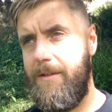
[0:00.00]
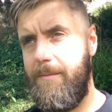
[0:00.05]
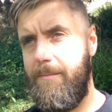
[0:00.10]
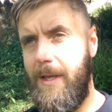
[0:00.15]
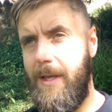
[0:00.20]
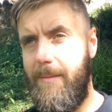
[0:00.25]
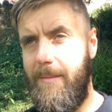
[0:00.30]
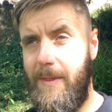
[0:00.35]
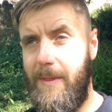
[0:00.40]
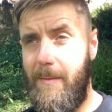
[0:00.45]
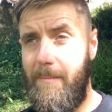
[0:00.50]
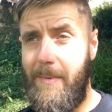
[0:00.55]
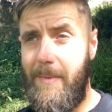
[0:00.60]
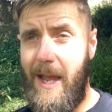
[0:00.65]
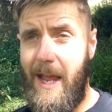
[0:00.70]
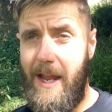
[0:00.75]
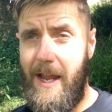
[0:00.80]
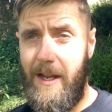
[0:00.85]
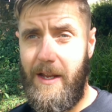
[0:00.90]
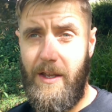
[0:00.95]
maybe the
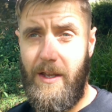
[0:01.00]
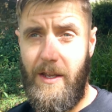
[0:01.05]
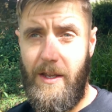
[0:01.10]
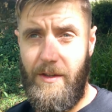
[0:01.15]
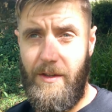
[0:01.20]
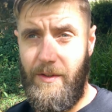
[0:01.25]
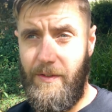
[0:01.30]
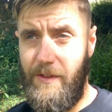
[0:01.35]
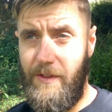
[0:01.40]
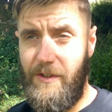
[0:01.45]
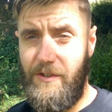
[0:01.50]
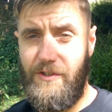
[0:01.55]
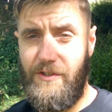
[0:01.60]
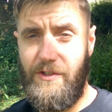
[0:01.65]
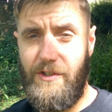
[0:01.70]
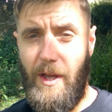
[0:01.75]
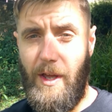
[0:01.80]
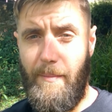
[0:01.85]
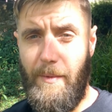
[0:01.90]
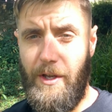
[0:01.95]
back, the
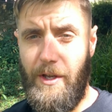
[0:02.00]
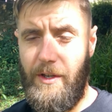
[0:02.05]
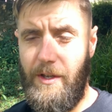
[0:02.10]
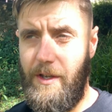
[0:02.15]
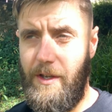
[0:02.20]
stomach.